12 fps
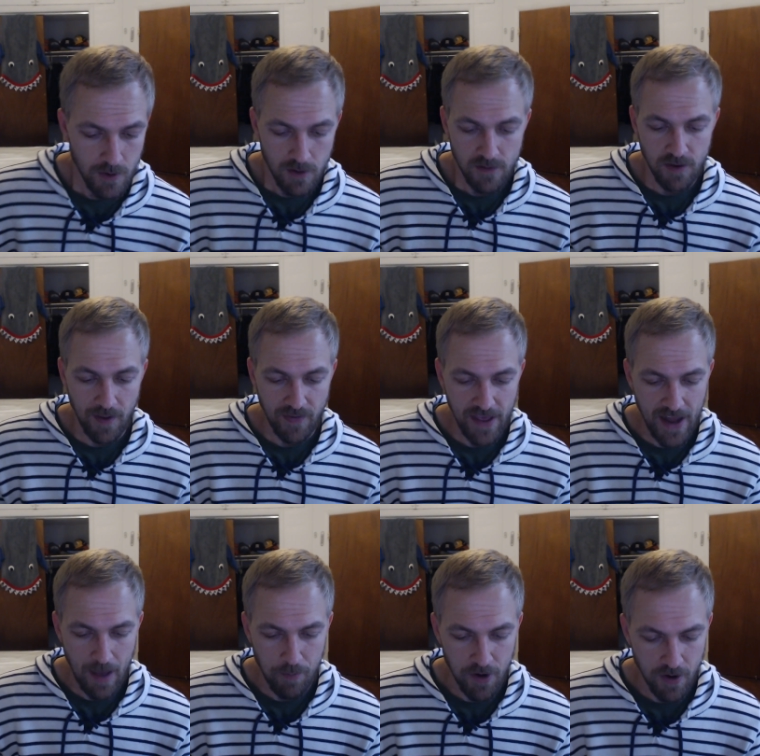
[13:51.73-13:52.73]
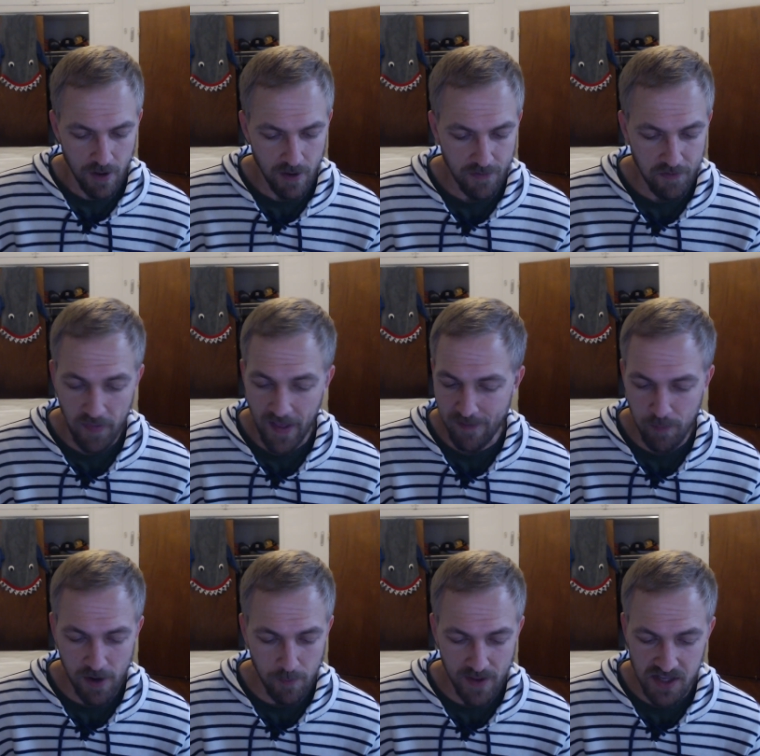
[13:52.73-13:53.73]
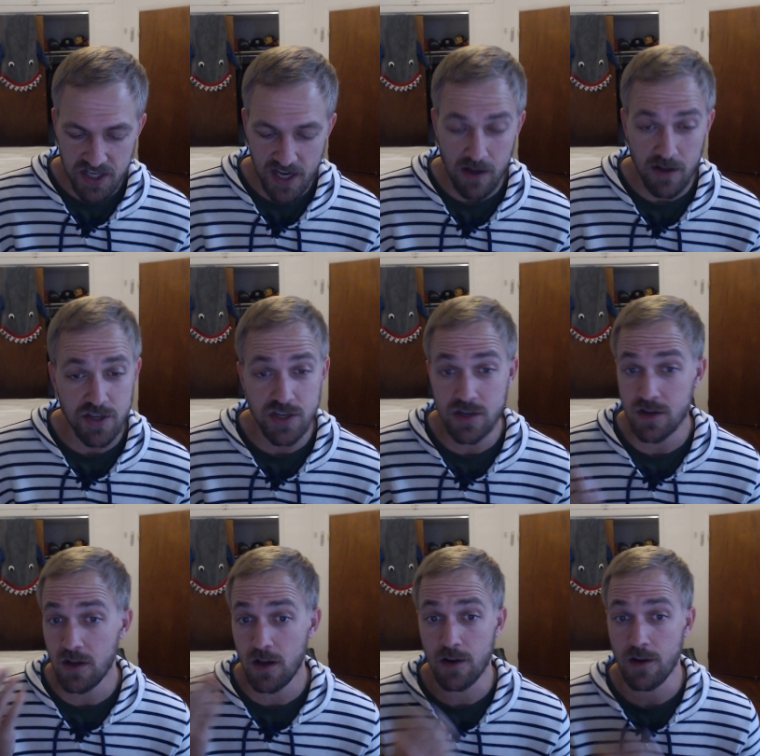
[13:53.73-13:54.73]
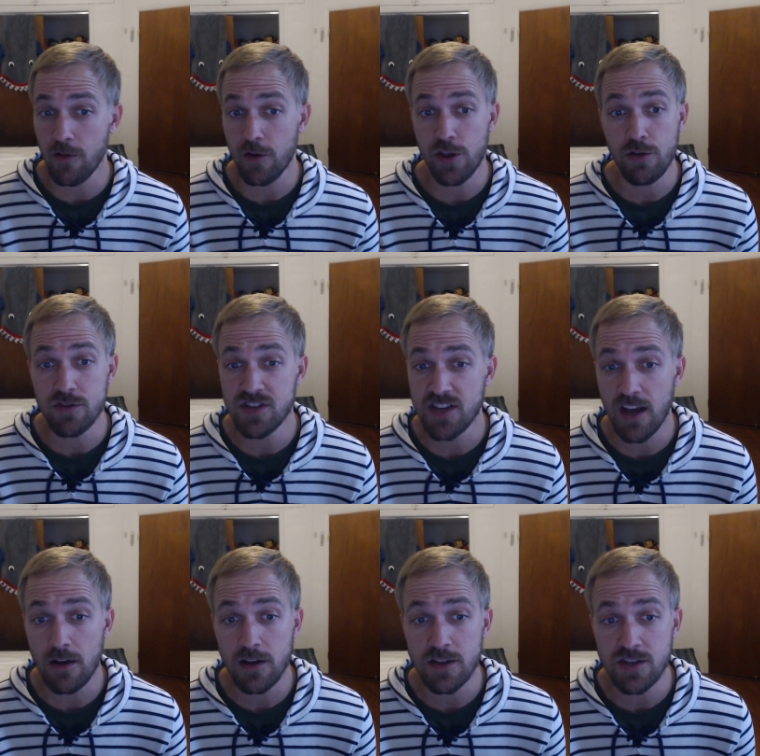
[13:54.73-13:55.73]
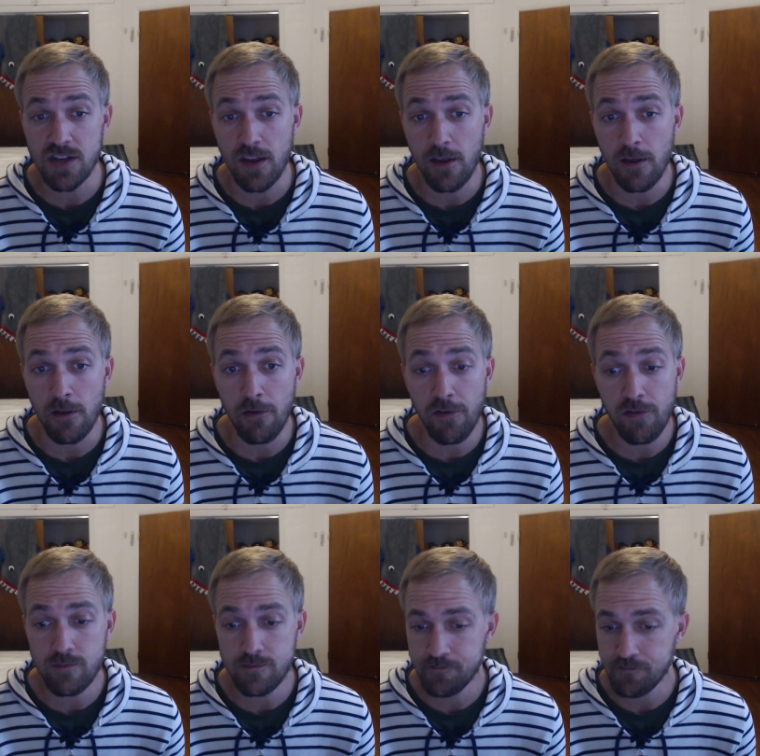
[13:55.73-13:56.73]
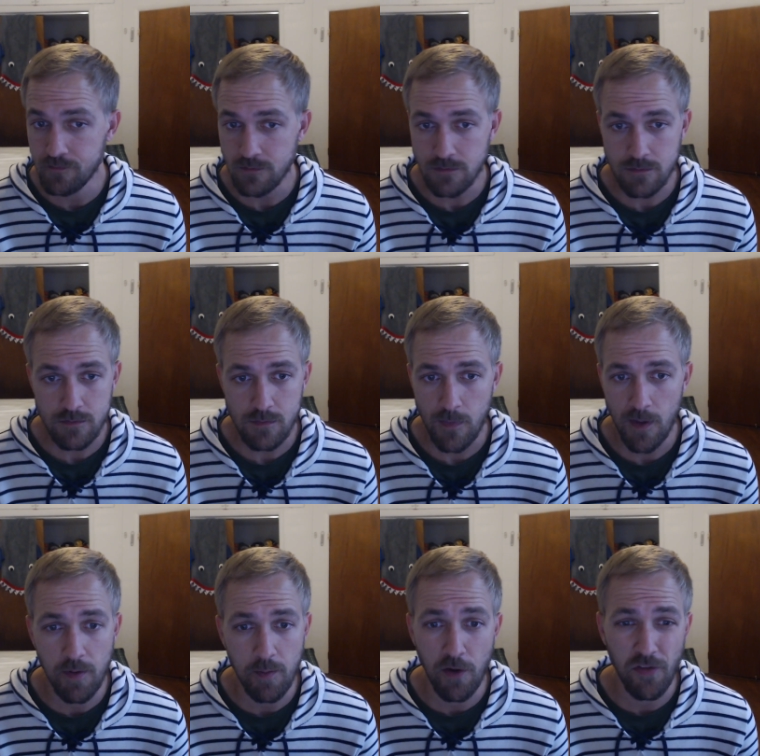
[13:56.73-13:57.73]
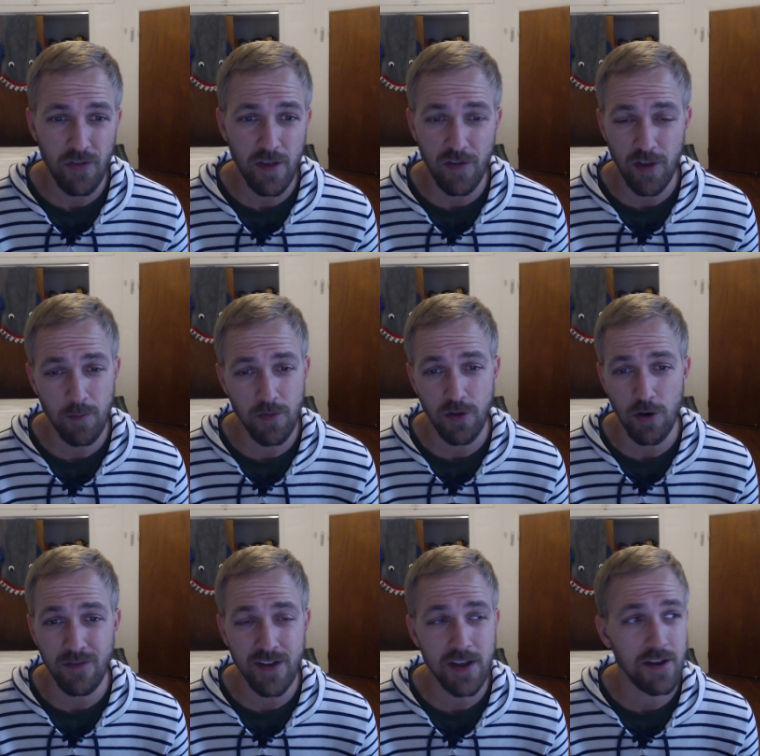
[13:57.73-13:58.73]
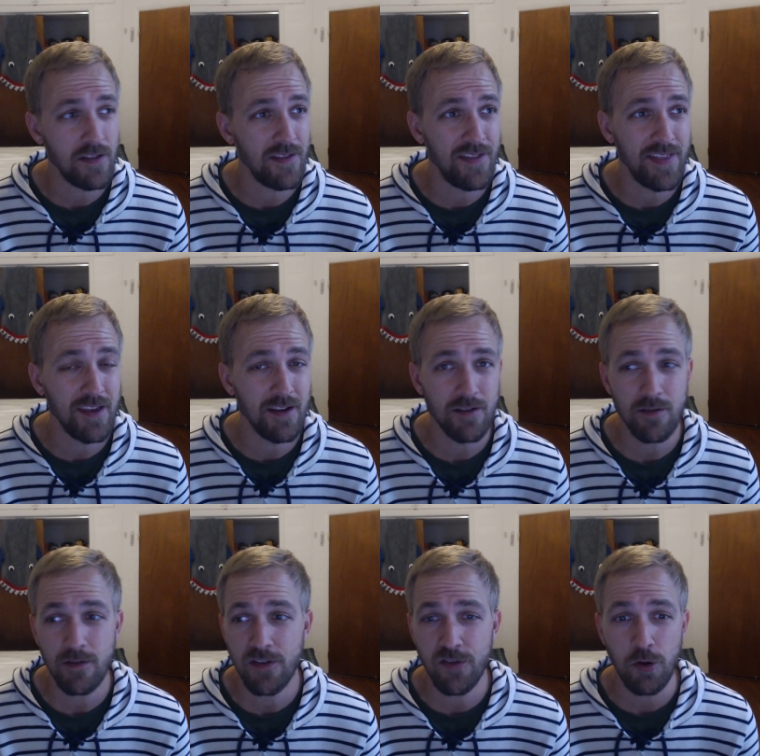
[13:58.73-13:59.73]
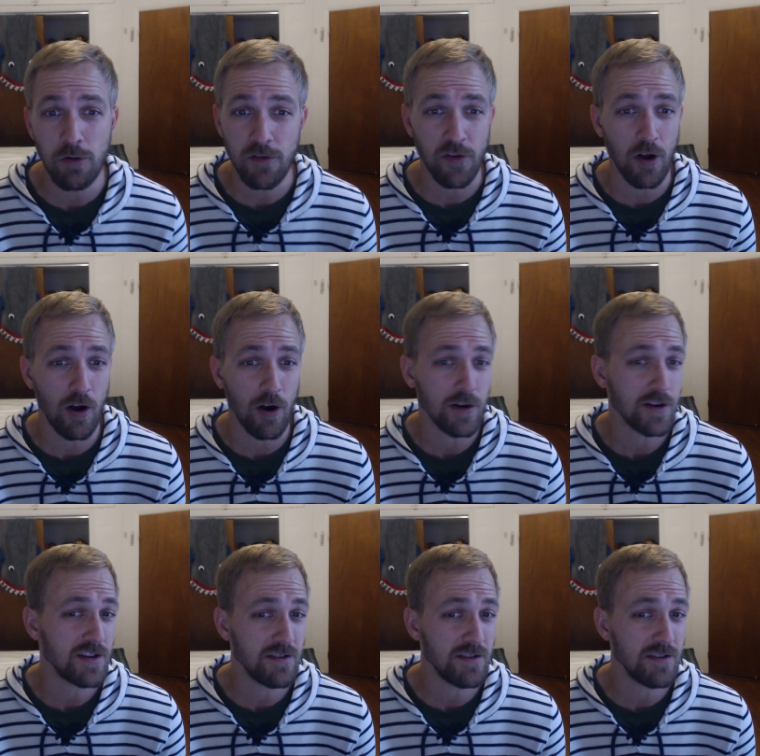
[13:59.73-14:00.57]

to make that happen. So that's been a big challenge. Another huge challenge is, most of these come with COVID. Students aren't